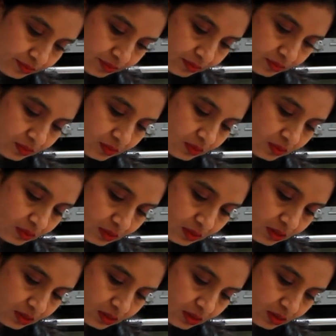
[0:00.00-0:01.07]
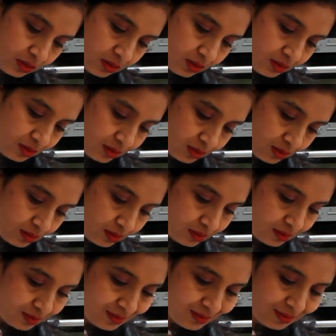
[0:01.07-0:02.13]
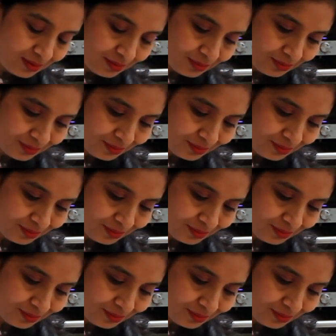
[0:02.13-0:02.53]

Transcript: careful when you're doing this. Then put it onto the